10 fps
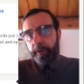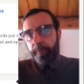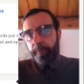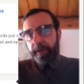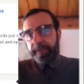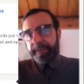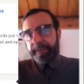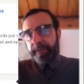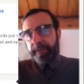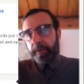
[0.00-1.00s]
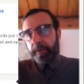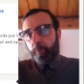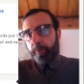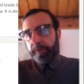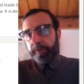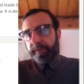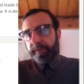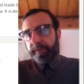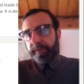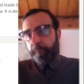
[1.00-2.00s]
Real estate headquarters
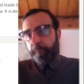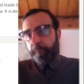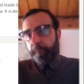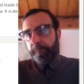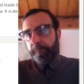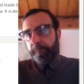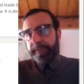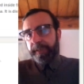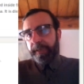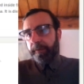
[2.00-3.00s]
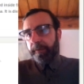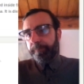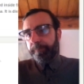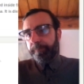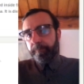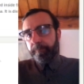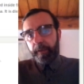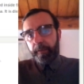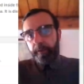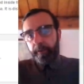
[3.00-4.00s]
offers for sale.
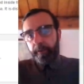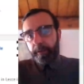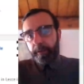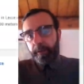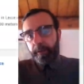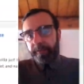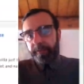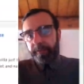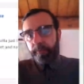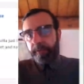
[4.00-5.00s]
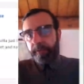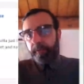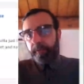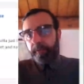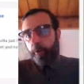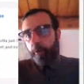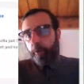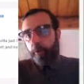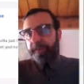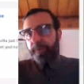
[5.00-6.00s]
Again, sorry.
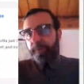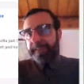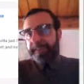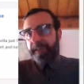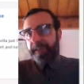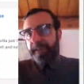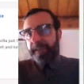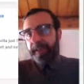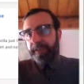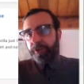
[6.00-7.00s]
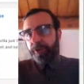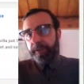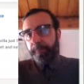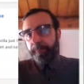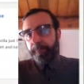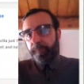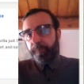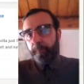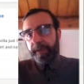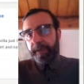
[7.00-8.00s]
Offers for sale in Lecce in the beautiful
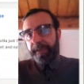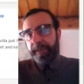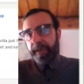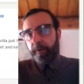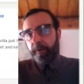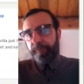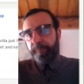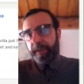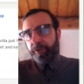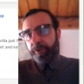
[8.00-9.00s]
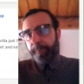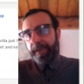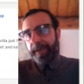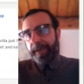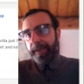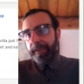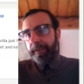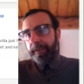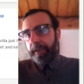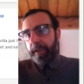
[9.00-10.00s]
marina of Spiaggiabella,
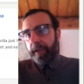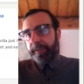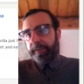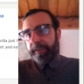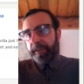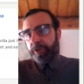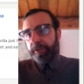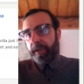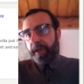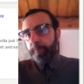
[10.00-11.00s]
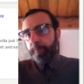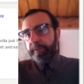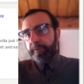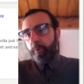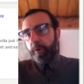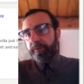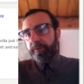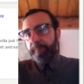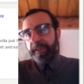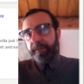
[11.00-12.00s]
a detached house
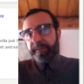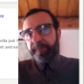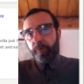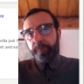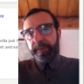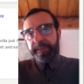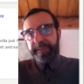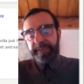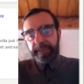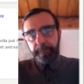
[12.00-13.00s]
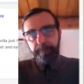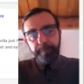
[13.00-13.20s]
200 meters from the sea.